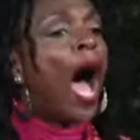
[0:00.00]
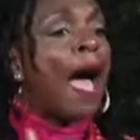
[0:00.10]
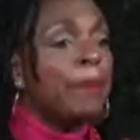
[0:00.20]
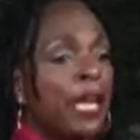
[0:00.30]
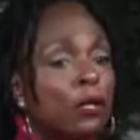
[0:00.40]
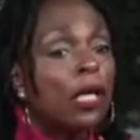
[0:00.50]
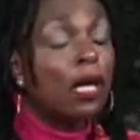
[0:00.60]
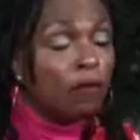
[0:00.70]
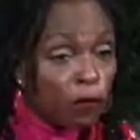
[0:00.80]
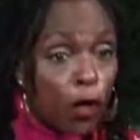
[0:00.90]
I'm here to
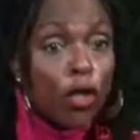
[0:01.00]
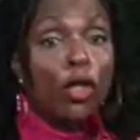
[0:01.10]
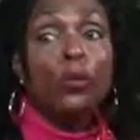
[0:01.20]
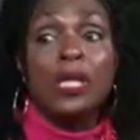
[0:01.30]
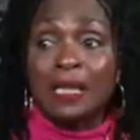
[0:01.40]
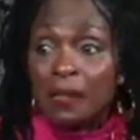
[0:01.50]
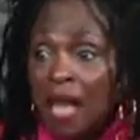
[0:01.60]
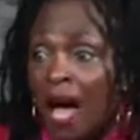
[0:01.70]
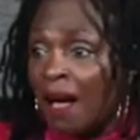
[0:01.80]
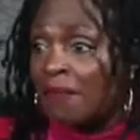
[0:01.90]
convert you to
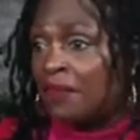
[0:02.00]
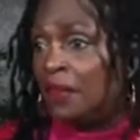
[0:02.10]
love.